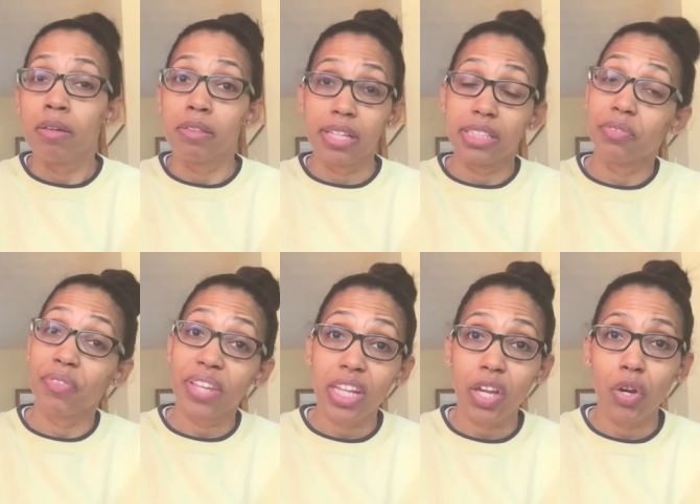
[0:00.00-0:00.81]
these
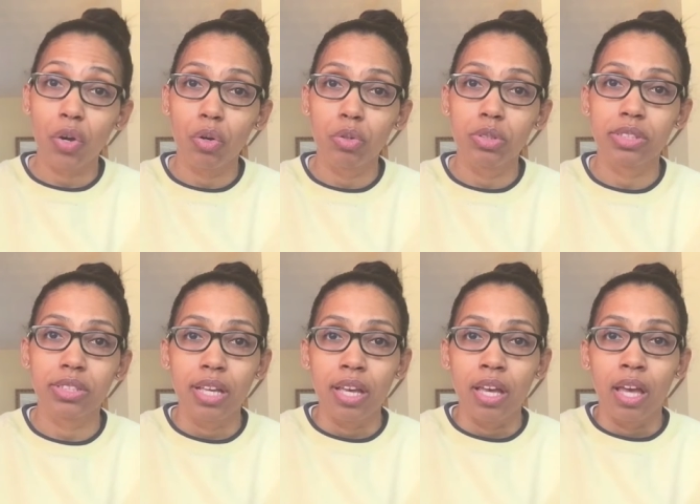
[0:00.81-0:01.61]
videos
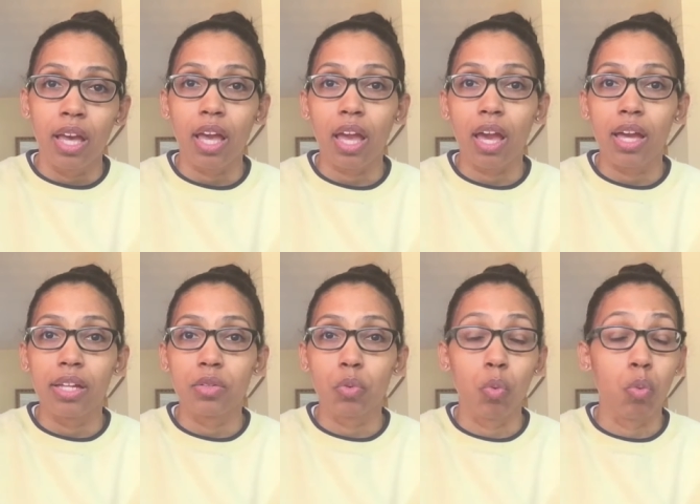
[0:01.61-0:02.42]

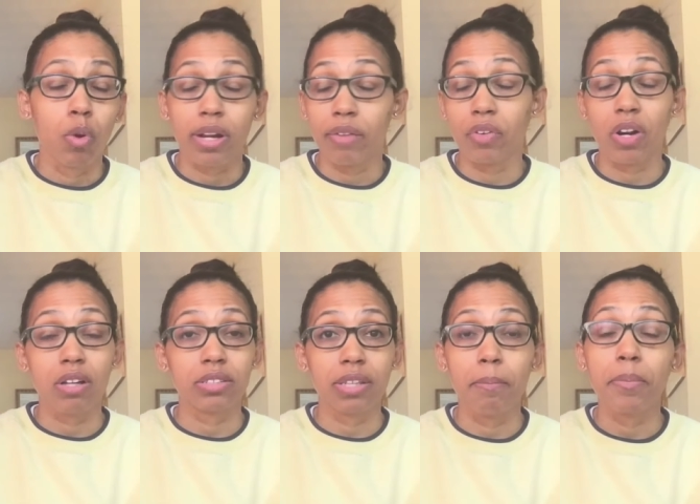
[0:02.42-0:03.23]
and whatever
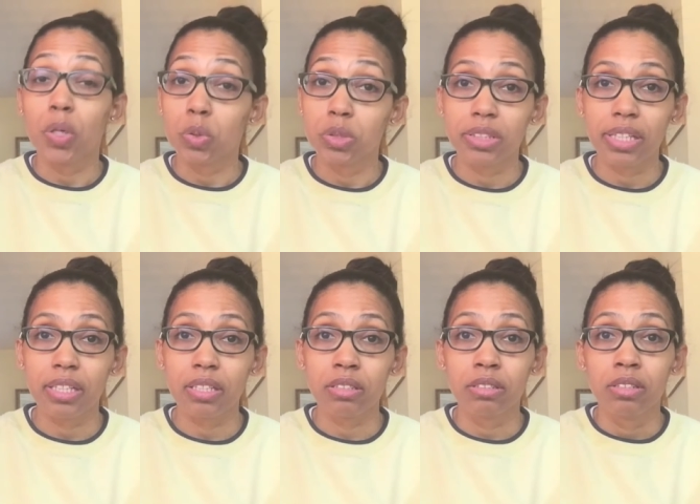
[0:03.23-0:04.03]
else I'm
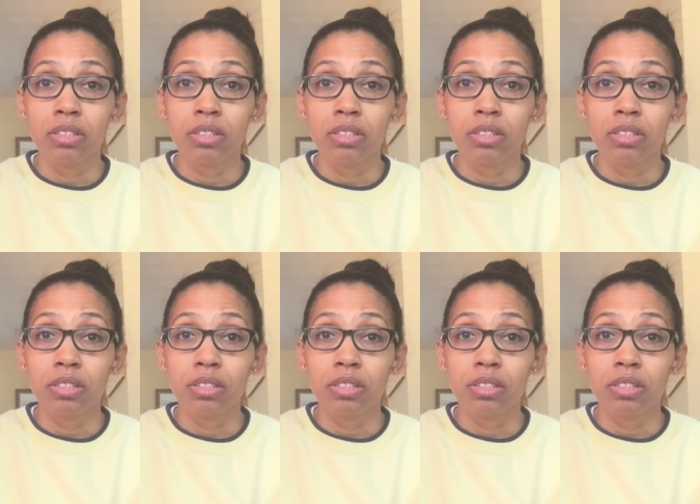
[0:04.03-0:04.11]
posting.